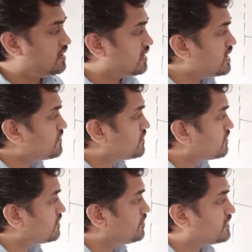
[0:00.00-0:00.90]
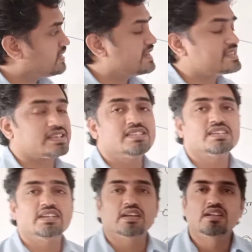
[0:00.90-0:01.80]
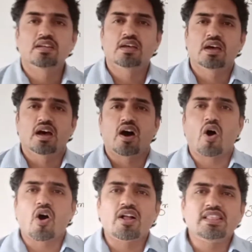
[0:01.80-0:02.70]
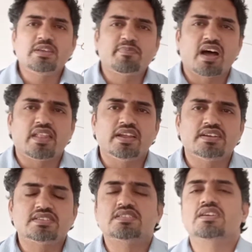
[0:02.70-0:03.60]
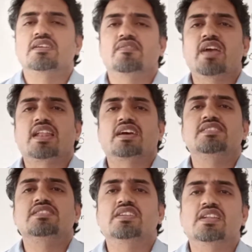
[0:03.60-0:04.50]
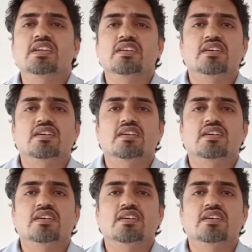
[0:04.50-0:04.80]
if let us consider all the planets, we are considering